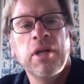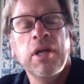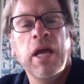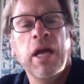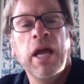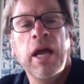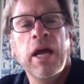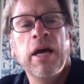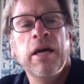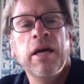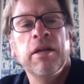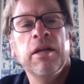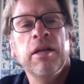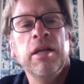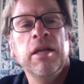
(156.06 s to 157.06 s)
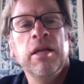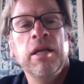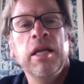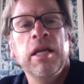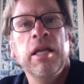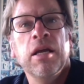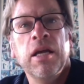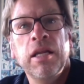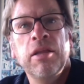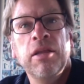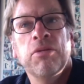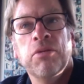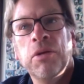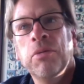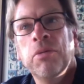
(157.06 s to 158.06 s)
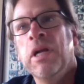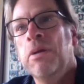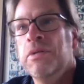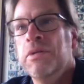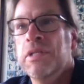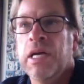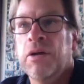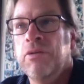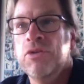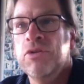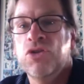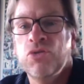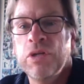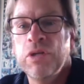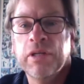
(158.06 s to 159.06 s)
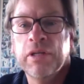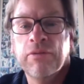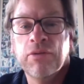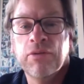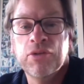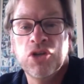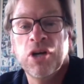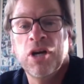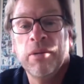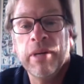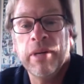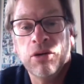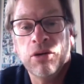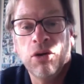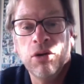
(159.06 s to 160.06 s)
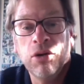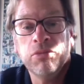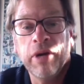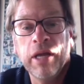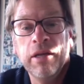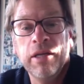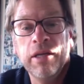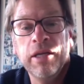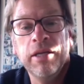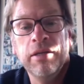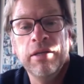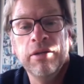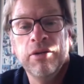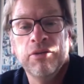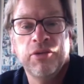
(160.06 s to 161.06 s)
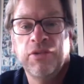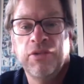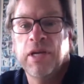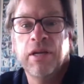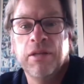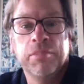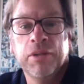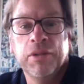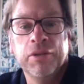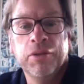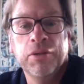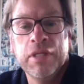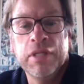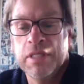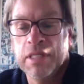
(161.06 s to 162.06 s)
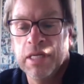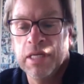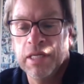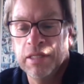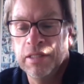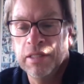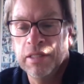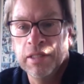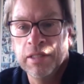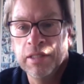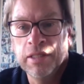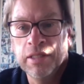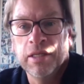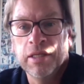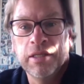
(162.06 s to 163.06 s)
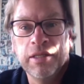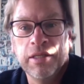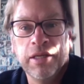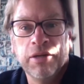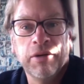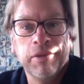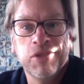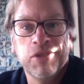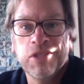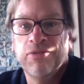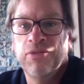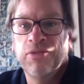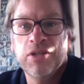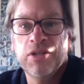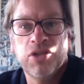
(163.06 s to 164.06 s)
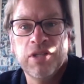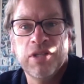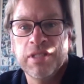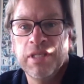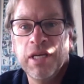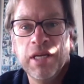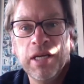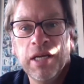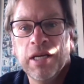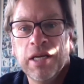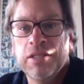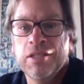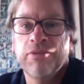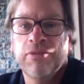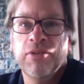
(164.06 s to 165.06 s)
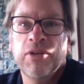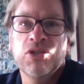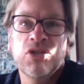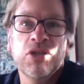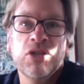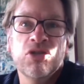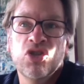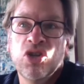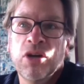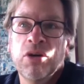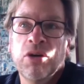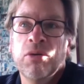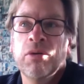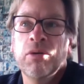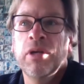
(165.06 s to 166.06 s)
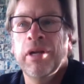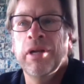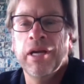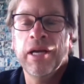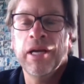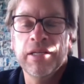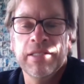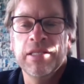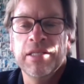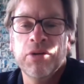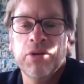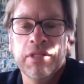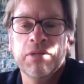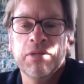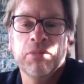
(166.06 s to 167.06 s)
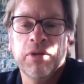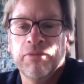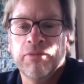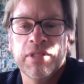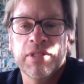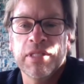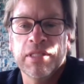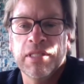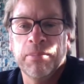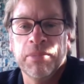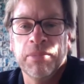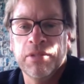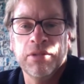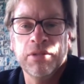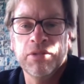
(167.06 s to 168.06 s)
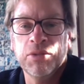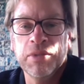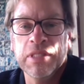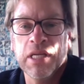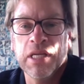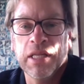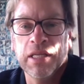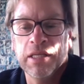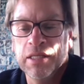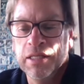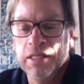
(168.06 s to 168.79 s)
And in 93, when I was out on the street looking for a job, I called Randy, you know, just out of the blue and said, you know, I just finished this gig. I just finished this show. You know, I had a series that went on for 6 episodes. It was nothing.